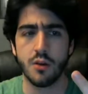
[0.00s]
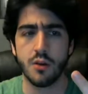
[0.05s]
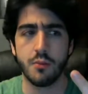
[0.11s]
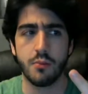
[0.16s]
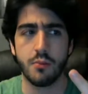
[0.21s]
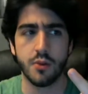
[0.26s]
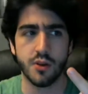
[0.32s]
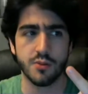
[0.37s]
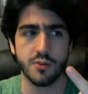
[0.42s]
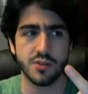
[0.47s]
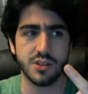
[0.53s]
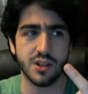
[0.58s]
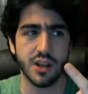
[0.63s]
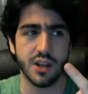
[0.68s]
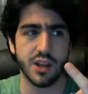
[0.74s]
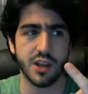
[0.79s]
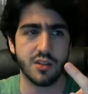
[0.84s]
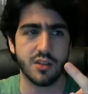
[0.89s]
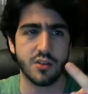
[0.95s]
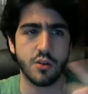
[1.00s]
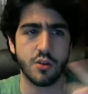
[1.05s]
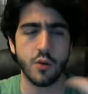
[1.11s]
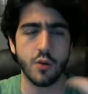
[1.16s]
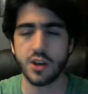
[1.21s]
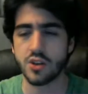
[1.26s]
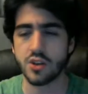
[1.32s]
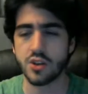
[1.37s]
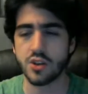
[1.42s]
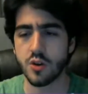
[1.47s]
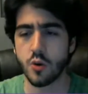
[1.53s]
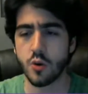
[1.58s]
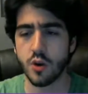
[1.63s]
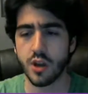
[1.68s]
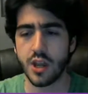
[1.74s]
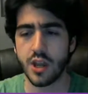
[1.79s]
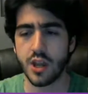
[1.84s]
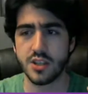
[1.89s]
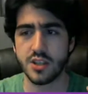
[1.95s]
but it was like 2 extra
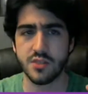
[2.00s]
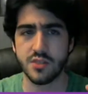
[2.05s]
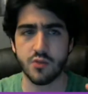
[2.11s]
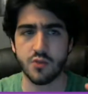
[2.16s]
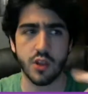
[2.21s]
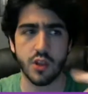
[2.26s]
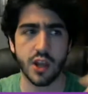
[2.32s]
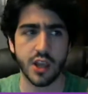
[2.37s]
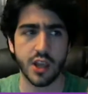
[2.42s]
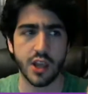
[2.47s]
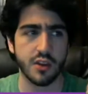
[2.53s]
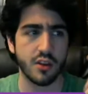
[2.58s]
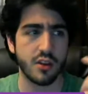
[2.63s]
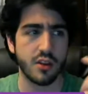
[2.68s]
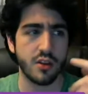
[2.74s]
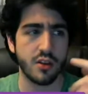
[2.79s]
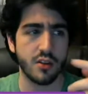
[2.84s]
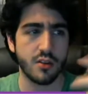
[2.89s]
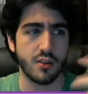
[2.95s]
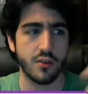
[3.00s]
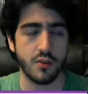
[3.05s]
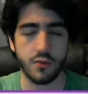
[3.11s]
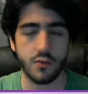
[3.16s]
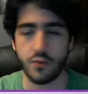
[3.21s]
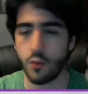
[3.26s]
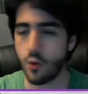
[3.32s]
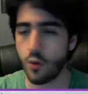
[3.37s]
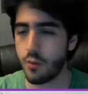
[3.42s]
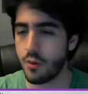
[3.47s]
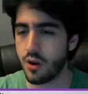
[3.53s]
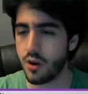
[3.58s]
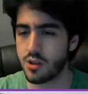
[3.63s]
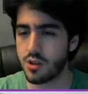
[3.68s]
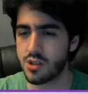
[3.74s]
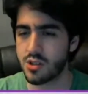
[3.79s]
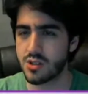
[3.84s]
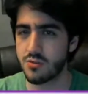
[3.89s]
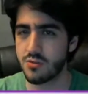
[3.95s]
court cases for like
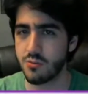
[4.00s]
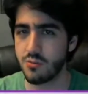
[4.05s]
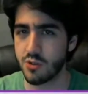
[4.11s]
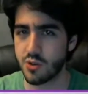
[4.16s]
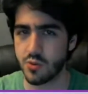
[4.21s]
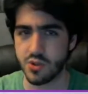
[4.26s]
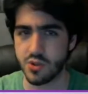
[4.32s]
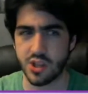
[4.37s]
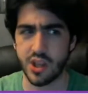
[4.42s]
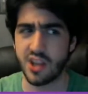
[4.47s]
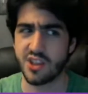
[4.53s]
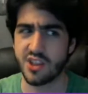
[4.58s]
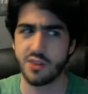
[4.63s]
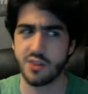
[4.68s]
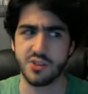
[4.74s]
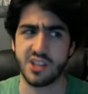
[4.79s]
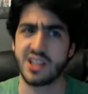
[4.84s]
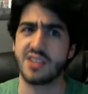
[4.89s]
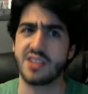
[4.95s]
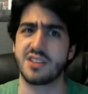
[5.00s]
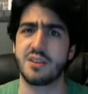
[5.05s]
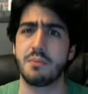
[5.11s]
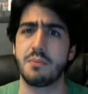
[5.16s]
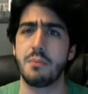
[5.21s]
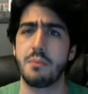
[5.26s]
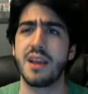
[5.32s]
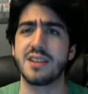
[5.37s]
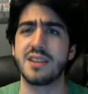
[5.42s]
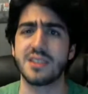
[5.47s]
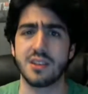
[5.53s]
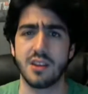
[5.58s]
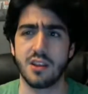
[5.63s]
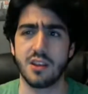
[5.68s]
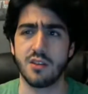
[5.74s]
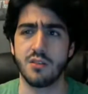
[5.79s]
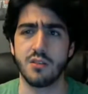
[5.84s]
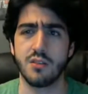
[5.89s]
$4, which I thought was like that's an amazing deal.